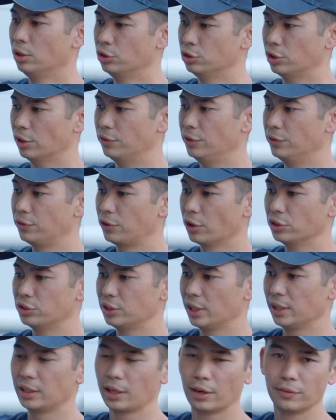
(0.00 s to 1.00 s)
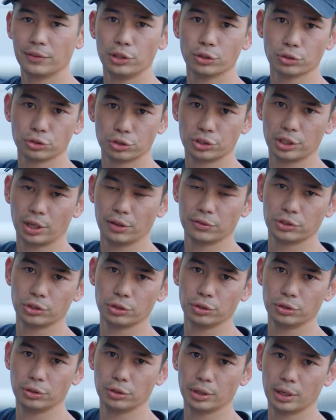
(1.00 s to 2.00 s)
So if you've got a tank cover, you'll just have
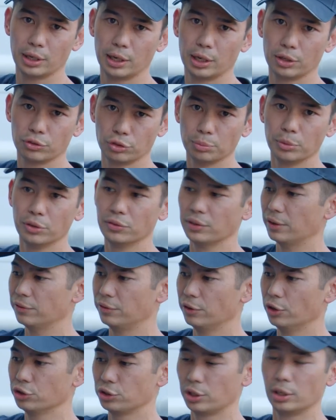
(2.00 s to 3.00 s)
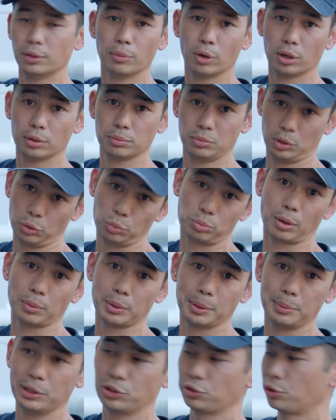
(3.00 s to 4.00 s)
to remove that first, and it'll
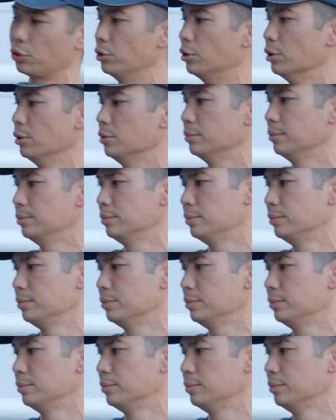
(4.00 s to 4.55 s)
probably be screwed on.